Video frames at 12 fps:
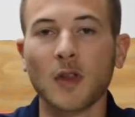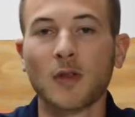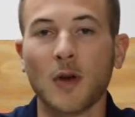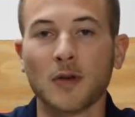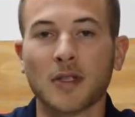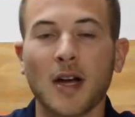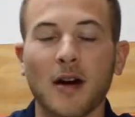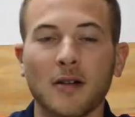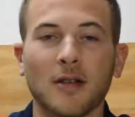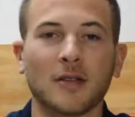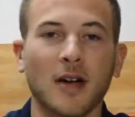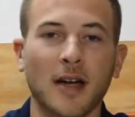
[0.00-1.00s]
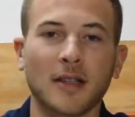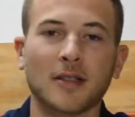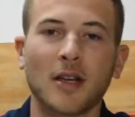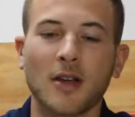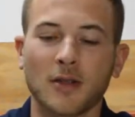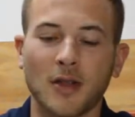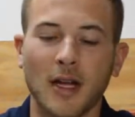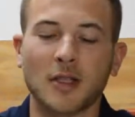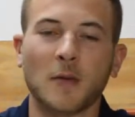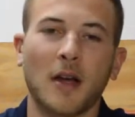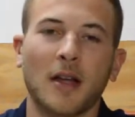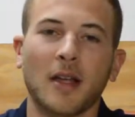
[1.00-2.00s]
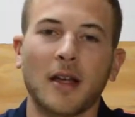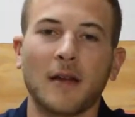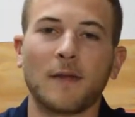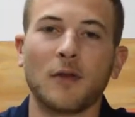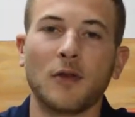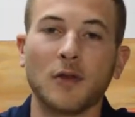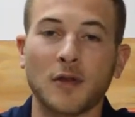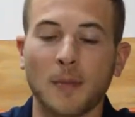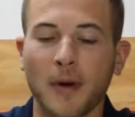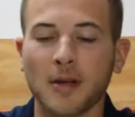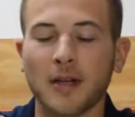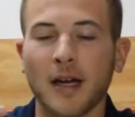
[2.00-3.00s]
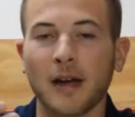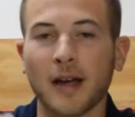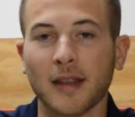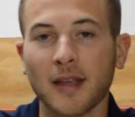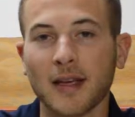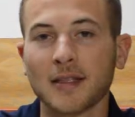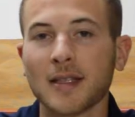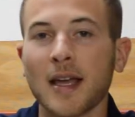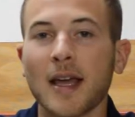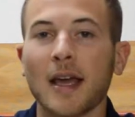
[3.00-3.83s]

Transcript: those color lights. So that's why if you use a bug light like this,